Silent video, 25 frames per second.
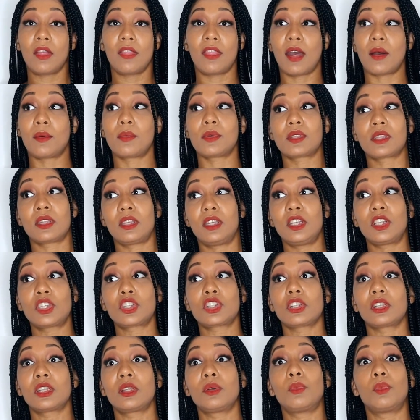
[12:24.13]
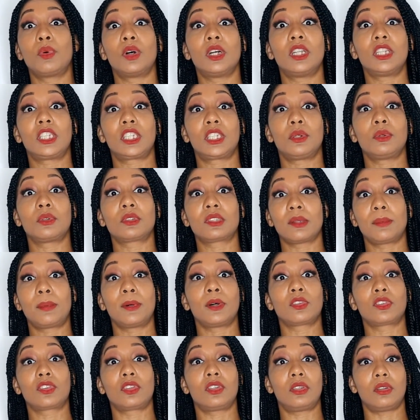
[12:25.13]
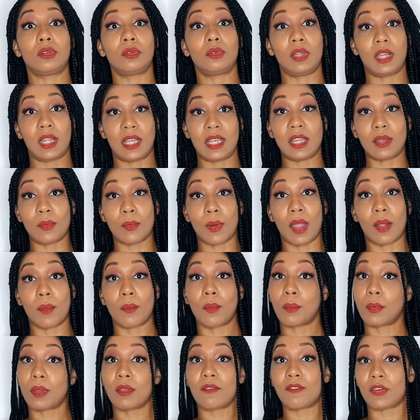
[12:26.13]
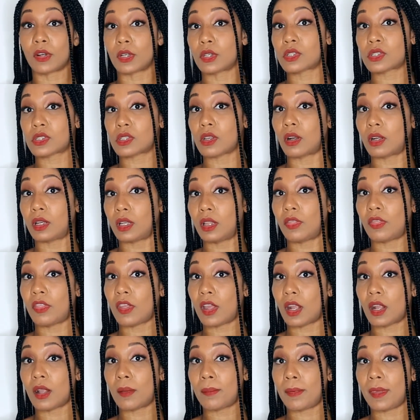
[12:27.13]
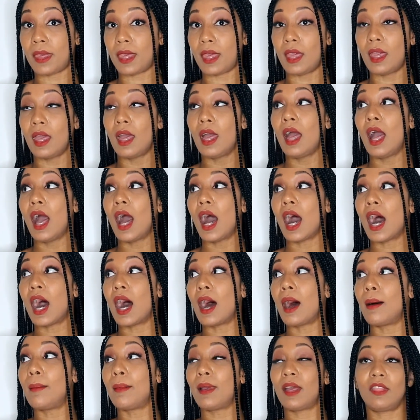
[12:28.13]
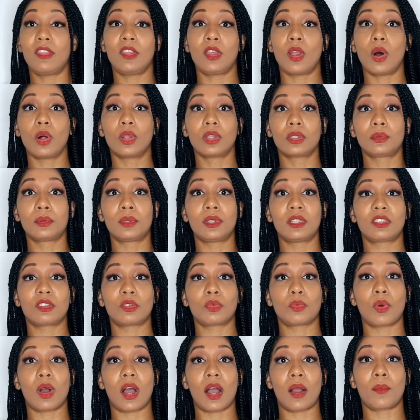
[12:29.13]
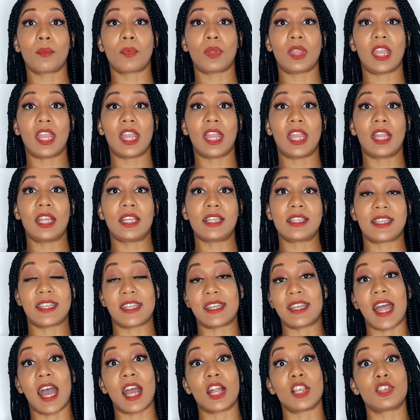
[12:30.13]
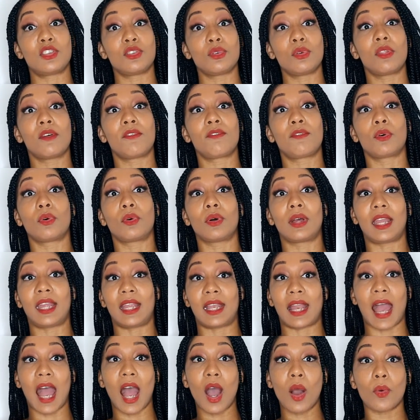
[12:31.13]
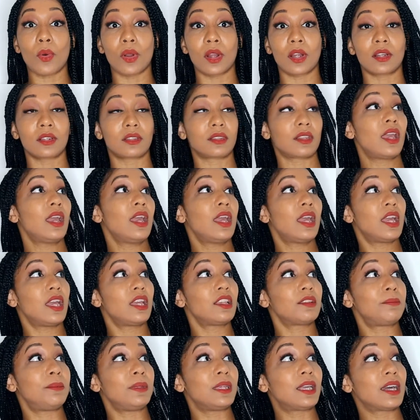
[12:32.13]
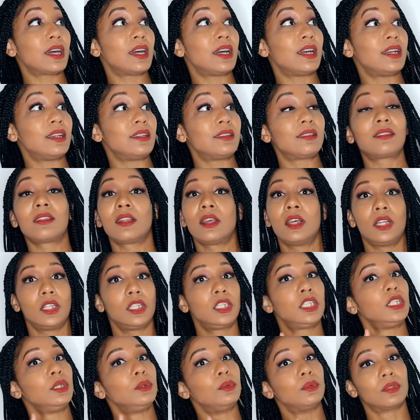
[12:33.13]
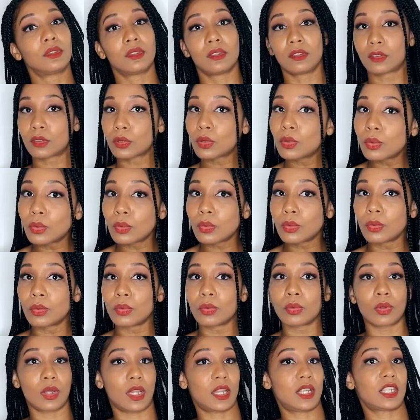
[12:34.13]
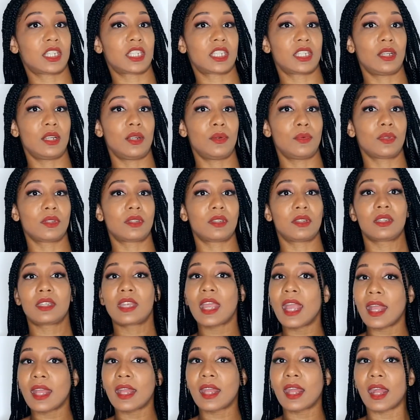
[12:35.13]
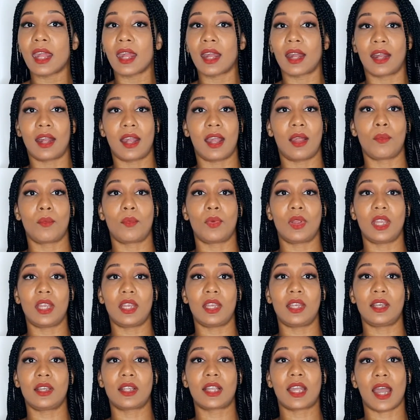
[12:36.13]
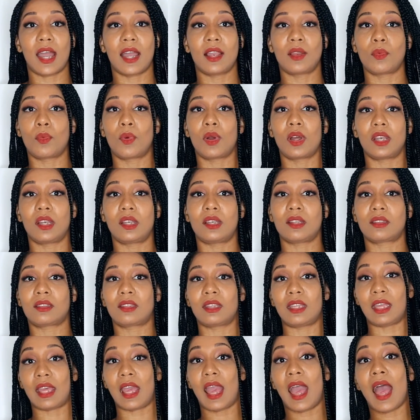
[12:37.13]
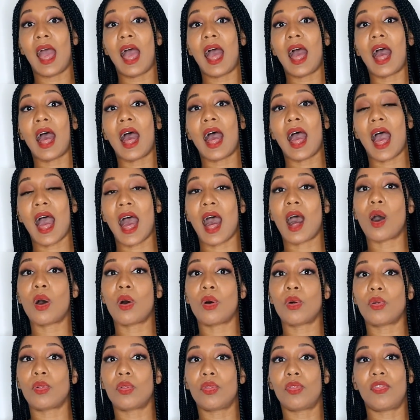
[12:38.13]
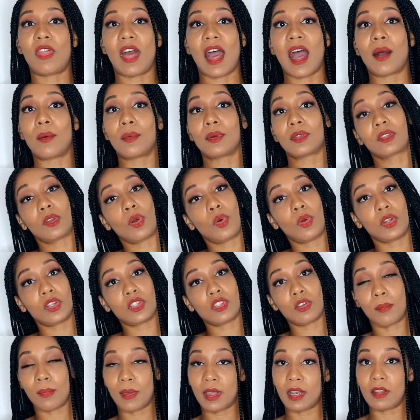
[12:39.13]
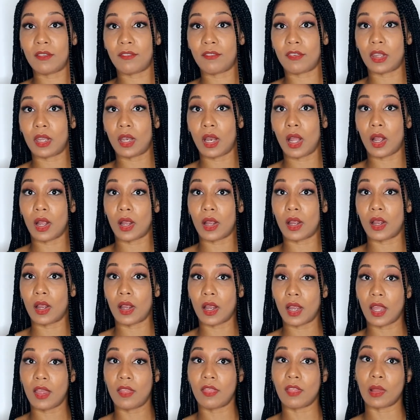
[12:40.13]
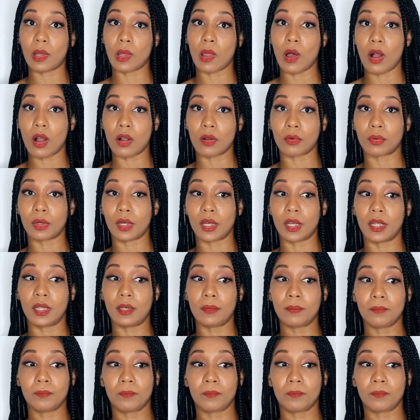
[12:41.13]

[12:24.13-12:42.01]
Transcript: That was initially what she was supposed to do anyway when we first started therapy. And the only reason why we did not do the full 8 hours is because she was in school and she was in daycare, and we kind of wanted to see how that was going to benefit her in the long run.